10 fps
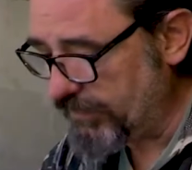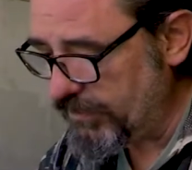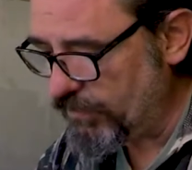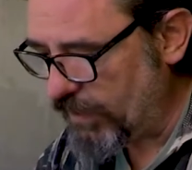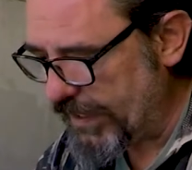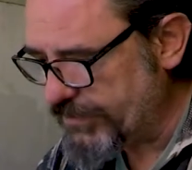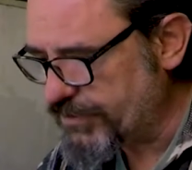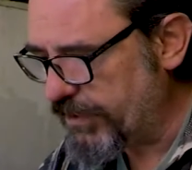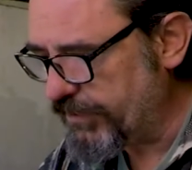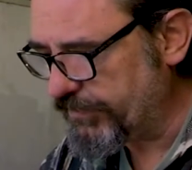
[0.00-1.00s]
you why I
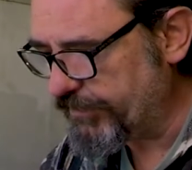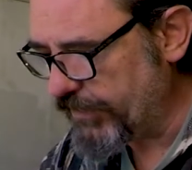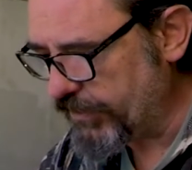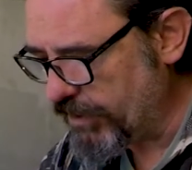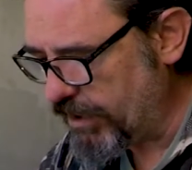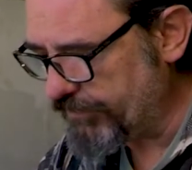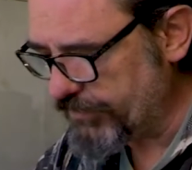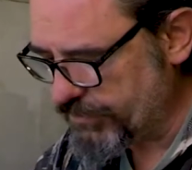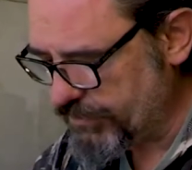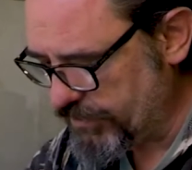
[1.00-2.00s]
chose a
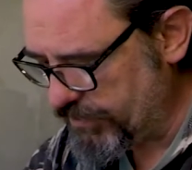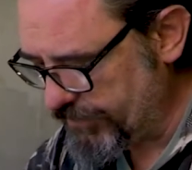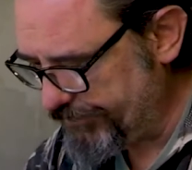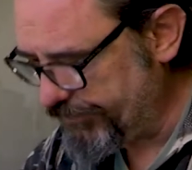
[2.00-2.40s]
garfish to do